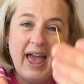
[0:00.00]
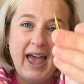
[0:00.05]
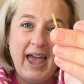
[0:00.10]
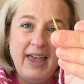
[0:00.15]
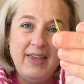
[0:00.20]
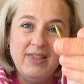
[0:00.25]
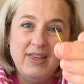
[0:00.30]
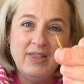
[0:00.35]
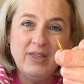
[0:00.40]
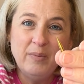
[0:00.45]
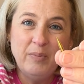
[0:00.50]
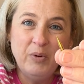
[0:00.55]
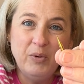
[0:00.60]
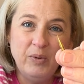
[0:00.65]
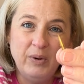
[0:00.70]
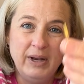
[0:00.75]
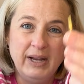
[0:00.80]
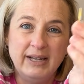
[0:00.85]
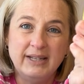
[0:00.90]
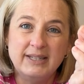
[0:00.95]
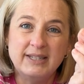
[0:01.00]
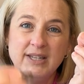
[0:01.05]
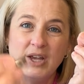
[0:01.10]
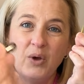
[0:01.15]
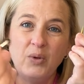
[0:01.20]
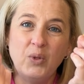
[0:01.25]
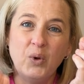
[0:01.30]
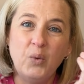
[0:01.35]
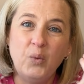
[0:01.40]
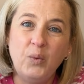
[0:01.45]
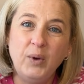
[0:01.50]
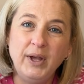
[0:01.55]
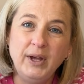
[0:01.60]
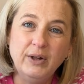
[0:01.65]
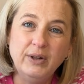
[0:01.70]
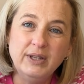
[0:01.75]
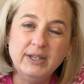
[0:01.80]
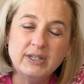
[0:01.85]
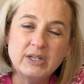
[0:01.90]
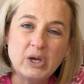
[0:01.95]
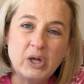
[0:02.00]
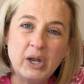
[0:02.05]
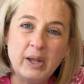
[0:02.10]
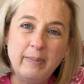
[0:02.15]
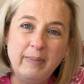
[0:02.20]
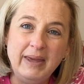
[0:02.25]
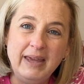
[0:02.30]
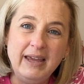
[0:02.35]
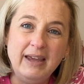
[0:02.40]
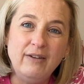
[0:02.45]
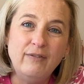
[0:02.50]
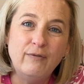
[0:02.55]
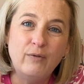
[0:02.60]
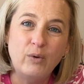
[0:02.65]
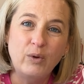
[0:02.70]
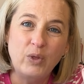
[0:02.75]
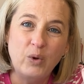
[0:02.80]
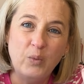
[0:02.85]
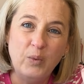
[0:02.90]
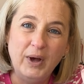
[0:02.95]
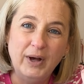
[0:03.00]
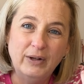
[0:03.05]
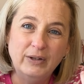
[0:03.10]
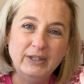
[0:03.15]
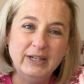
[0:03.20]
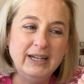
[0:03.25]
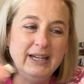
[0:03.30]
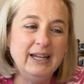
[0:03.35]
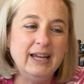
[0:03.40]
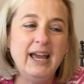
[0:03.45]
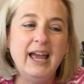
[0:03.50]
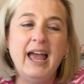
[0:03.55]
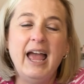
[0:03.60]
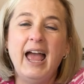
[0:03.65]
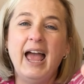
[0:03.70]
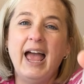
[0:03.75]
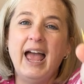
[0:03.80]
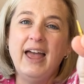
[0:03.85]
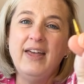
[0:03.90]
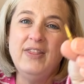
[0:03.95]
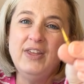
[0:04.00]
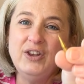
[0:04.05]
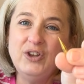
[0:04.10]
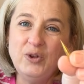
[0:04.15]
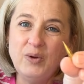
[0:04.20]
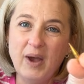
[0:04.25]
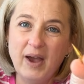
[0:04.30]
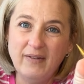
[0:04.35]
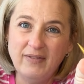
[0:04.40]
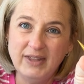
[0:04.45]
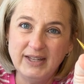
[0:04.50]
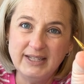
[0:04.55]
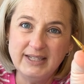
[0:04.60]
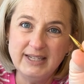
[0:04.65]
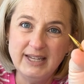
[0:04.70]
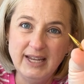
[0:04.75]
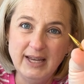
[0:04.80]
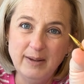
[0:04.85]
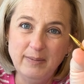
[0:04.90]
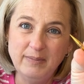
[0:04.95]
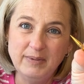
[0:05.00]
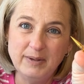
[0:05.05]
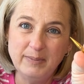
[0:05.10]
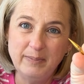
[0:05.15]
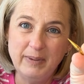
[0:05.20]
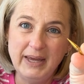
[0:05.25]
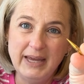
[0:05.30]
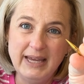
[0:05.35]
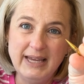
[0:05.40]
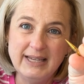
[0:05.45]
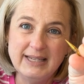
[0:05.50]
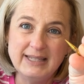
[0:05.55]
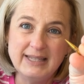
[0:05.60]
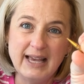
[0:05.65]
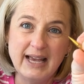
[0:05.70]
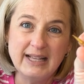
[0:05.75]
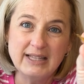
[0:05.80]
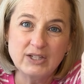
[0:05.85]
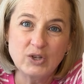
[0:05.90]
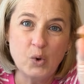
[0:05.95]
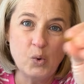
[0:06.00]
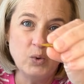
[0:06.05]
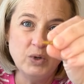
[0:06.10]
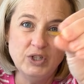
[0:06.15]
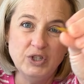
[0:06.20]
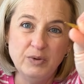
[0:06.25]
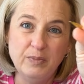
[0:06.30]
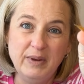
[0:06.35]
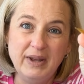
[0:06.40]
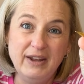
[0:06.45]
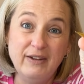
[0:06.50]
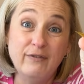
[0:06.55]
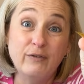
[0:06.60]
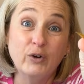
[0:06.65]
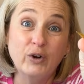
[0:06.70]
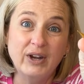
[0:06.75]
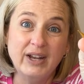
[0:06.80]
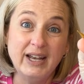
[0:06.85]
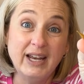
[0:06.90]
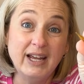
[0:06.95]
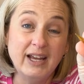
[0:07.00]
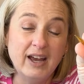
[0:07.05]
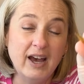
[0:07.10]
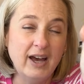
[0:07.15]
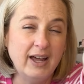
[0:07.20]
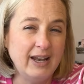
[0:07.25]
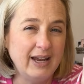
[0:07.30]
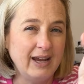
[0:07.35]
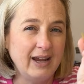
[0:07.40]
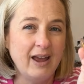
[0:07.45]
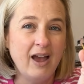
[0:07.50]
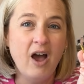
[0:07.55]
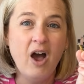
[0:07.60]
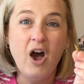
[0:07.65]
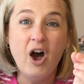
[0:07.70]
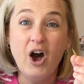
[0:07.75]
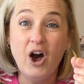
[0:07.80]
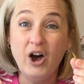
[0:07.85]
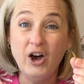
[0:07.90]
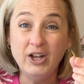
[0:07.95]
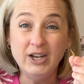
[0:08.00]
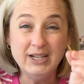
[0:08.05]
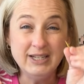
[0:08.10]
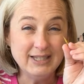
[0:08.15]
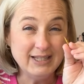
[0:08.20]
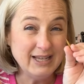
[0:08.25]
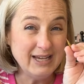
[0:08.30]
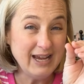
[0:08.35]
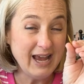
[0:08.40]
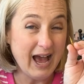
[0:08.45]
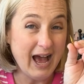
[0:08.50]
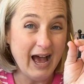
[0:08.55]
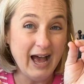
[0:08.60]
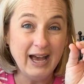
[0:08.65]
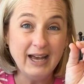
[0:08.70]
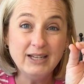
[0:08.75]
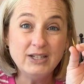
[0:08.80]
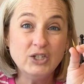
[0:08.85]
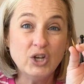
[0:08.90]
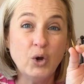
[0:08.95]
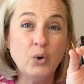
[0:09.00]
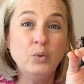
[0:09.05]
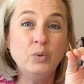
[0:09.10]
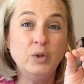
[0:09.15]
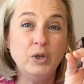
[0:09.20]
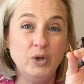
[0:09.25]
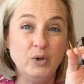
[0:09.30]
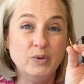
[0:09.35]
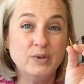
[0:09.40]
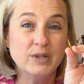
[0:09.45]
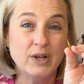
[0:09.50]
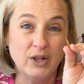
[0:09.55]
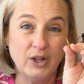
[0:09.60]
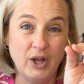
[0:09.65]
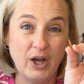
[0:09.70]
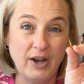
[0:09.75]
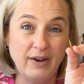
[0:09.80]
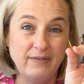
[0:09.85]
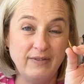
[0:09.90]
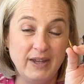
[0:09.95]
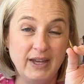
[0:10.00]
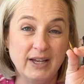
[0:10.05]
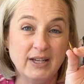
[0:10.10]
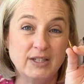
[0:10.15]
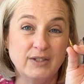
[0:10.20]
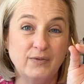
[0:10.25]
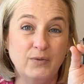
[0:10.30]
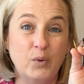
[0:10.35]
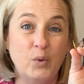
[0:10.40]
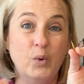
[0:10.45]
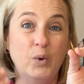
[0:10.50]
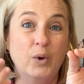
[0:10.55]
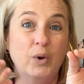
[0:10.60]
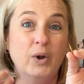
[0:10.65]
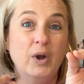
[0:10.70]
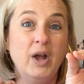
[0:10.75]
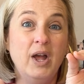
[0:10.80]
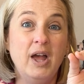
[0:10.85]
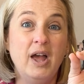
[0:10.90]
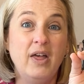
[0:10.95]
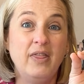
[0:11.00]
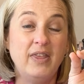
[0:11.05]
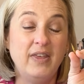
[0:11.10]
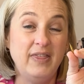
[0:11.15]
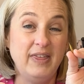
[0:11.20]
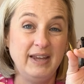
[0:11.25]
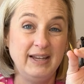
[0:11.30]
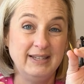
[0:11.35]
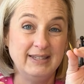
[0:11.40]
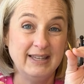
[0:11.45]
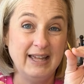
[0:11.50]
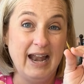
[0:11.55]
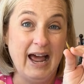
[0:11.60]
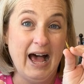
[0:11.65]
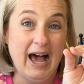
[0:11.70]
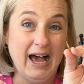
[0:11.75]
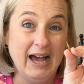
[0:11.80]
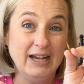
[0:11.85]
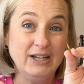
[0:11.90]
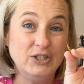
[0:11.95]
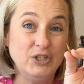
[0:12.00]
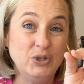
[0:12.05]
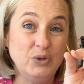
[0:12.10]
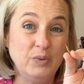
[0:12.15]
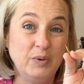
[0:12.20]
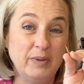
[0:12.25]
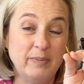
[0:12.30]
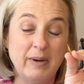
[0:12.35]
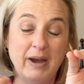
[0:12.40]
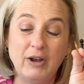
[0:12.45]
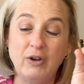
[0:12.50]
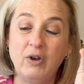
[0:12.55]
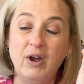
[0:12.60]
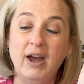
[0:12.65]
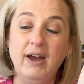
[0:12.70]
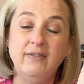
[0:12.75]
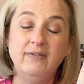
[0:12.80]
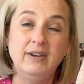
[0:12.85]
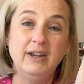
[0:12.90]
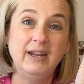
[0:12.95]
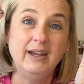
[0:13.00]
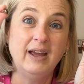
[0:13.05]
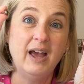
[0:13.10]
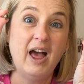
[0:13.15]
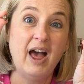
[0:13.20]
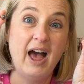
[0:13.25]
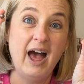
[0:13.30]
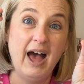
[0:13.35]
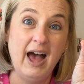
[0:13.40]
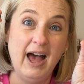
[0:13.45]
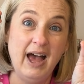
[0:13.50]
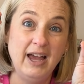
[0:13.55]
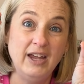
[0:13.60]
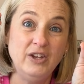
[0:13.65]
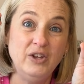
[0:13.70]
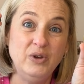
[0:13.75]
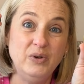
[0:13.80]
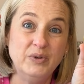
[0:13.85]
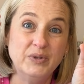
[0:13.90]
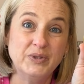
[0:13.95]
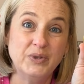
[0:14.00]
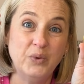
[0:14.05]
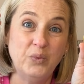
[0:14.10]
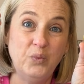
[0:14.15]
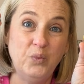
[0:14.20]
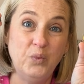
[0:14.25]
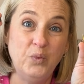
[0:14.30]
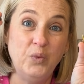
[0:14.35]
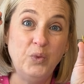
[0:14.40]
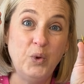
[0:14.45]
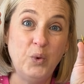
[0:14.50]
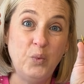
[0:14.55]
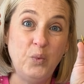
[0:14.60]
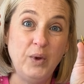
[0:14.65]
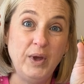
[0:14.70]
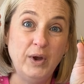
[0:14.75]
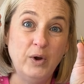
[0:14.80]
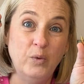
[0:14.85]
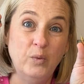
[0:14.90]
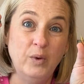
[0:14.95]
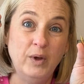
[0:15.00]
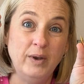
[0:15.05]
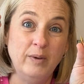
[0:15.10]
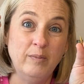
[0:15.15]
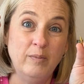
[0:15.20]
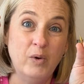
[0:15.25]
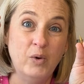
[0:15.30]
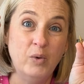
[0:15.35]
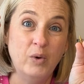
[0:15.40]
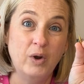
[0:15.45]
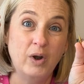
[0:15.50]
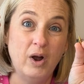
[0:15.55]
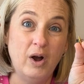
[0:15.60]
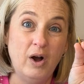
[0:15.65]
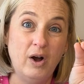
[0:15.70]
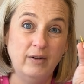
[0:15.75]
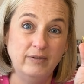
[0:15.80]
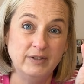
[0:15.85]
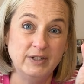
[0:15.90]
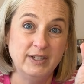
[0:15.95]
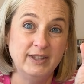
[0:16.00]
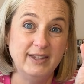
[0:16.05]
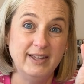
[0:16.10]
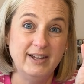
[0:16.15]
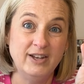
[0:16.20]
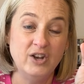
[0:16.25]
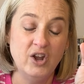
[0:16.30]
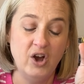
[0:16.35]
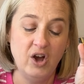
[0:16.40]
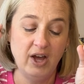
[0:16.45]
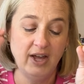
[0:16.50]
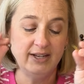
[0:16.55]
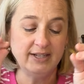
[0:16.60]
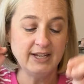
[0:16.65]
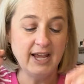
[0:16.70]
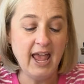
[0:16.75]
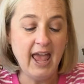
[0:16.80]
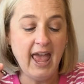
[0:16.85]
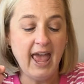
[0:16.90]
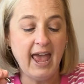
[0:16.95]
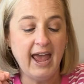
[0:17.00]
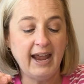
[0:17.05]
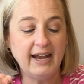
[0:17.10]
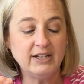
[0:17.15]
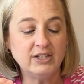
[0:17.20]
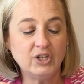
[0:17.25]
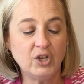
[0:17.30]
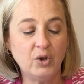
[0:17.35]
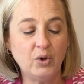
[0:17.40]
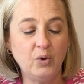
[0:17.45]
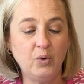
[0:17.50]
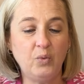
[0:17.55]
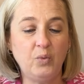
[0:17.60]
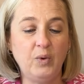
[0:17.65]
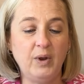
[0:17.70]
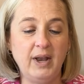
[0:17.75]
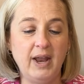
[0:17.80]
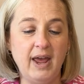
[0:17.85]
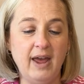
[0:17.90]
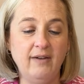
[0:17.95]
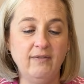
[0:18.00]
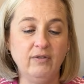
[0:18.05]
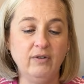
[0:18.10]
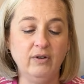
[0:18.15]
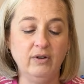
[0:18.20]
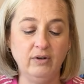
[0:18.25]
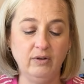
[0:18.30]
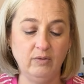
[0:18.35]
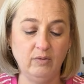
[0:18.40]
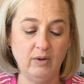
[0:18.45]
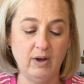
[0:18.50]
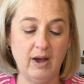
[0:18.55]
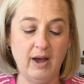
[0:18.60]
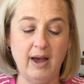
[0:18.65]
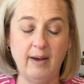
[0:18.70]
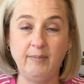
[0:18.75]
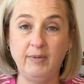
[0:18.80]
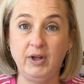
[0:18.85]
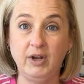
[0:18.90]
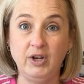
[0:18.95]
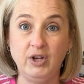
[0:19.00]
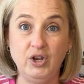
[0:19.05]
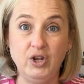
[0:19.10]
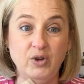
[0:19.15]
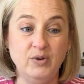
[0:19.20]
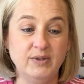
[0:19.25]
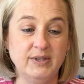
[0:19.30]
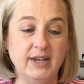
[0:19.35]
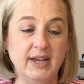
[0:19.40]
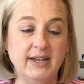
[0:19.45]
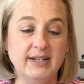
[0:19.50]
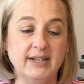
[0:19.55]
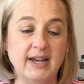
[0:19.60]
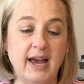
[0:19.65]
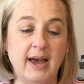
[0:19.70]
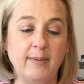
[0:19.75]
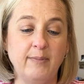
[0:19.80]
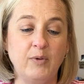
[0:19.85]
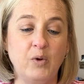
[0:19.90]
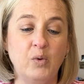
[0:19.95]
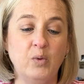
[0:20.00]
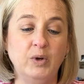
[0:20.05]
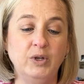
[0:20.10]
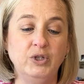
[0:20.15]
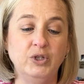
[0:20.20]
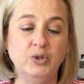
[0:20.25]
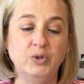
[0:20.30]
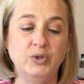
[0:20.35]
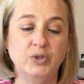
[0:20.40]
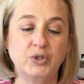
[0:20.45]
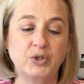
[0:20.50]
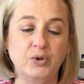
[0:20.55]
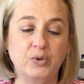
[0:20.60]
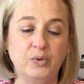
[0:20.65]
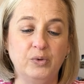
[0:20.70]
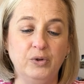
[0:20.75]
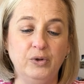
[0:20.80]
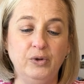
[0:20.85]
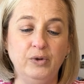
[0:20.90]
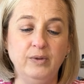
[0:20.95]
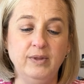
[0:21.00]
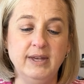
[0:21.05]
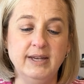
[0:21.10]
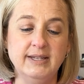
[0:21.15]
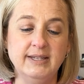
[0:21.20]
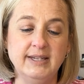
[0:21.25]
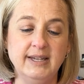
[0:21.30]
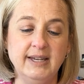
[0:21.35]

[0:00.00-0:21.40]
and then the pointed. So the wheel is going to be for the welding, and then you have the tipped piece that's going to be for any cutting. Honestly, I don't use a lot of this for the things that I do with my crafting. I use the wheel one more often than not. And so whenever I'm going to use it, I'm going to screw this